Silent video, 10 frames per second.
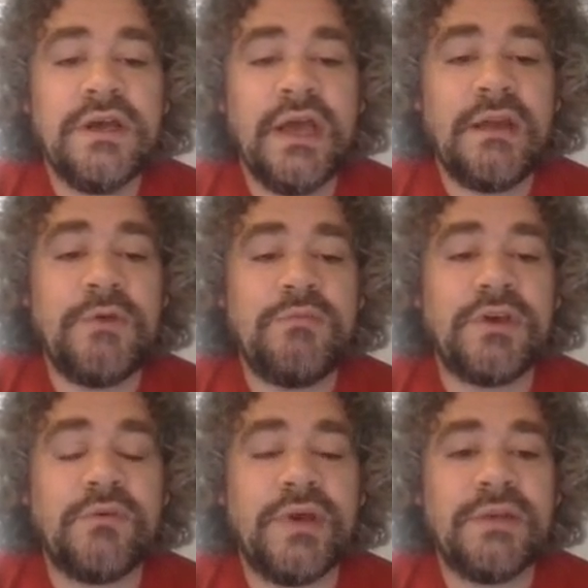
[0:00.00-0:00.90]
And I'm going to
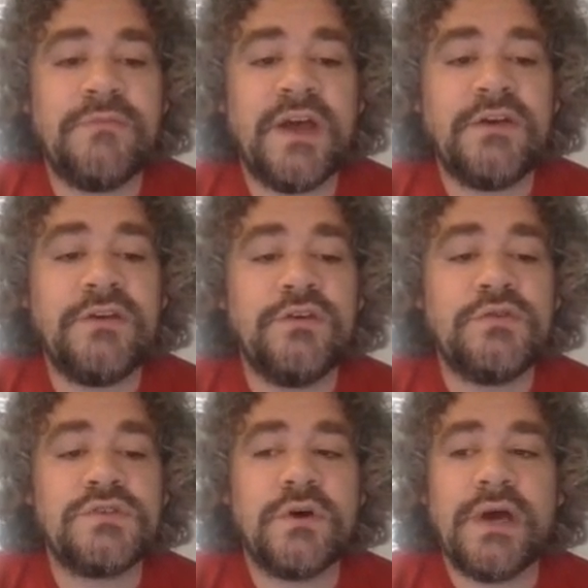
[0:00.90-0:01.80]
pick a random
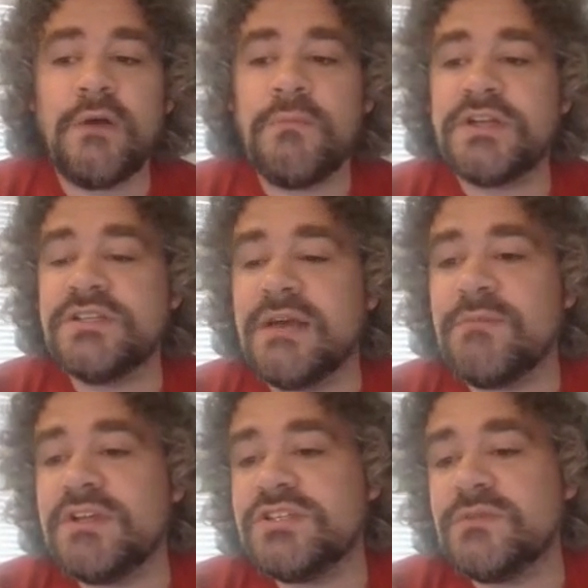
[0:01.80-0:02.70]
value. So how much
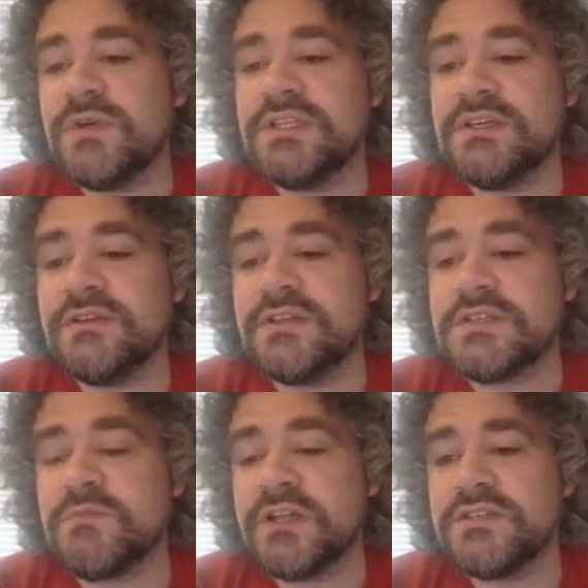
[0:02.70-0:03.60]
damage should we deal to
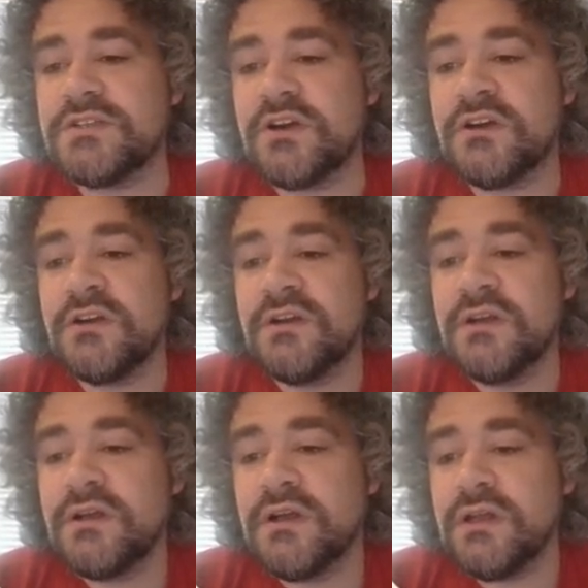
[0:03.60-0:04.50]
this monster?
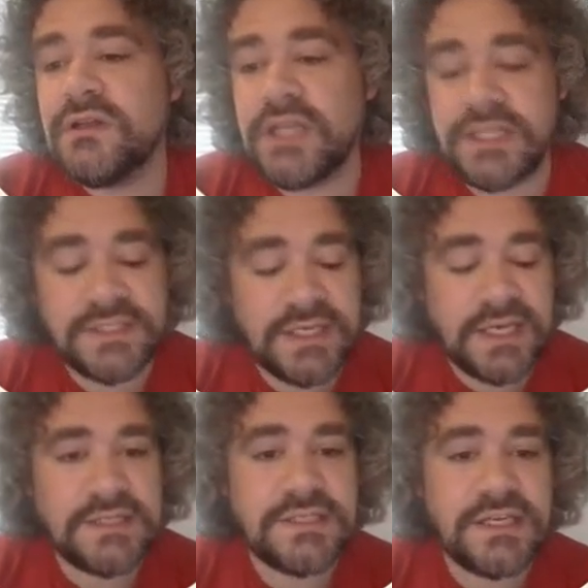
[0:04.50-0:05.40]
Let's
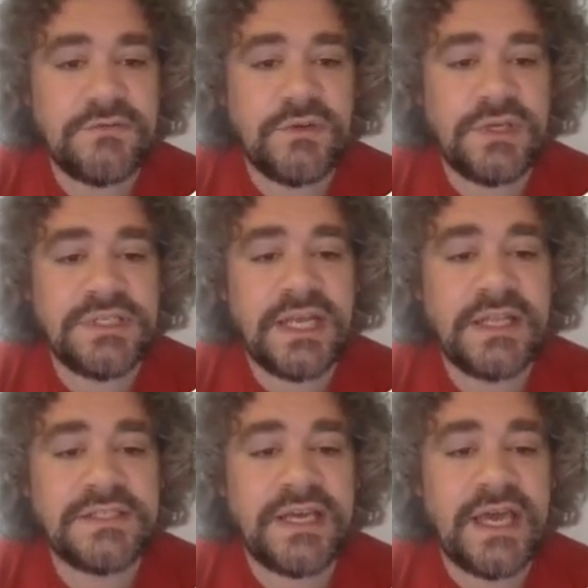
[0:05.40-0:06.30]
say instead of doing 10,
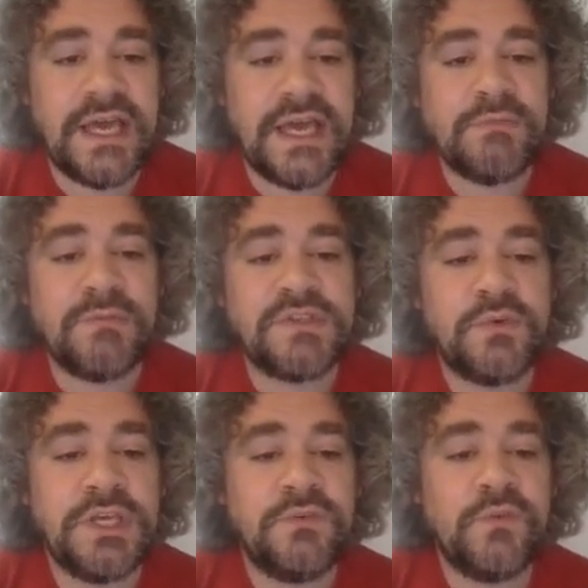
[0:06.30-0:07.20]
let's say any number
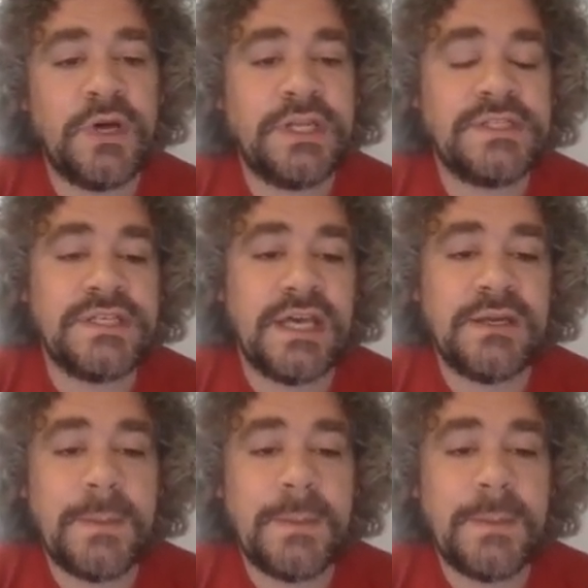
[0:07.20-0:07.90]
between 1 and 10.